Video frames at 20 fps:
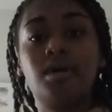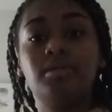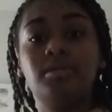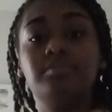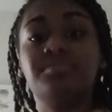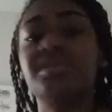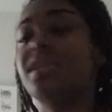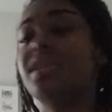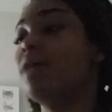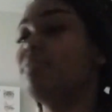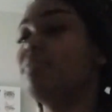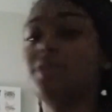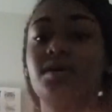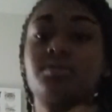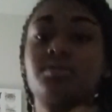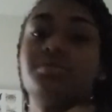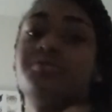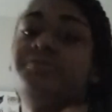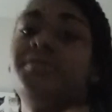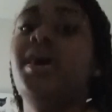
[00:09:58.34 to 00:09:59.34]
And I'm not
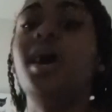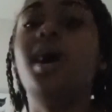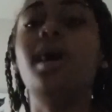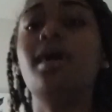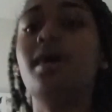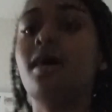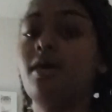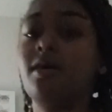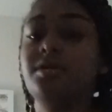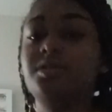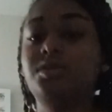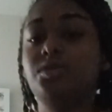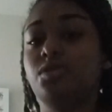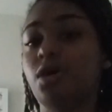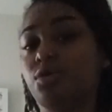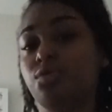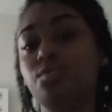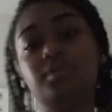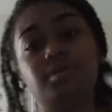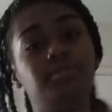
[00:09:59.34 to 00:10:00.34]
gonna fight. I already know
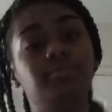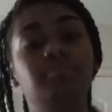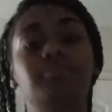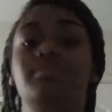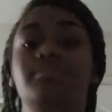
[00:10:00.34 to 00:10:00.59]
you, you